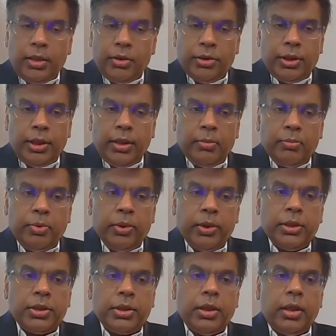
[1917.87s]
outstanding
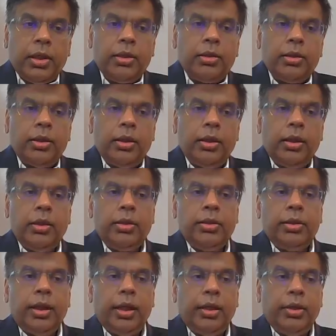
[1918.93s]
point, Scott,
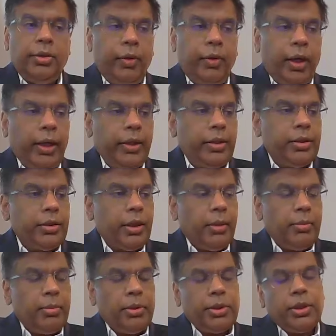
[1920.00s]
and and right.
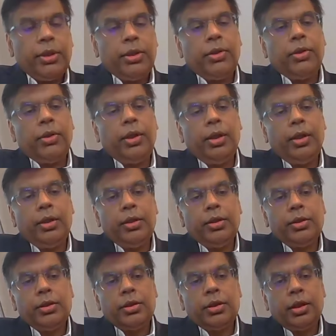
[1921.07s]
Cybersecurity
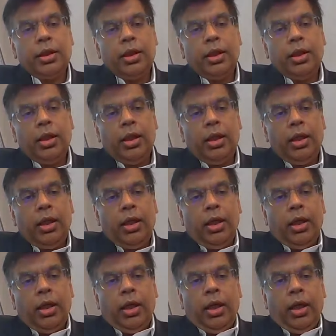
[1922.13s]
is
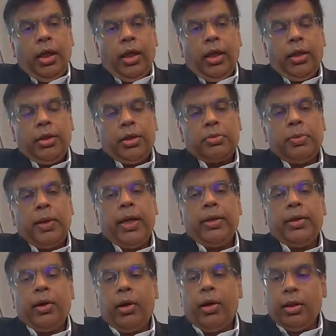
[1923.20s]
despite
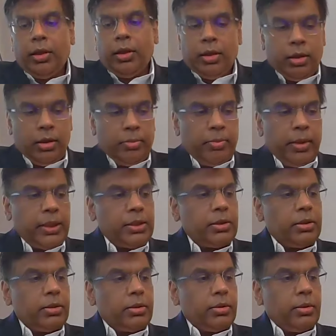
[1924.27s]
all the
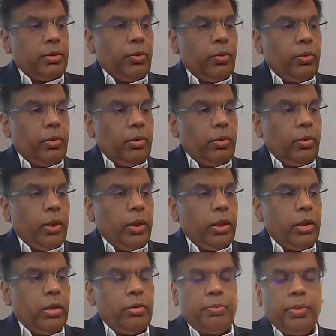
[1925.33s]
best
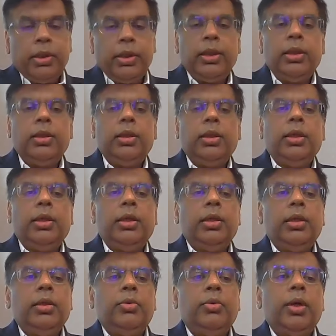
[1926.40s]
will politically and
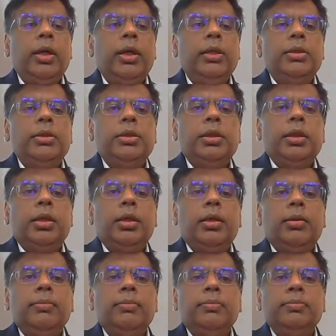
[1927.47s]
otherwise,
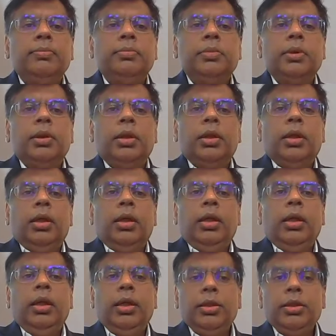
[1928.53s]
um,
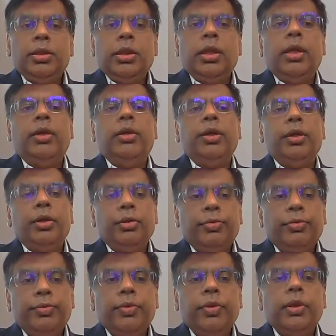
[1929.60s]
it is an area
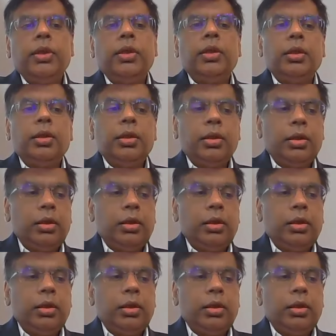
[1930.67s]
of uh,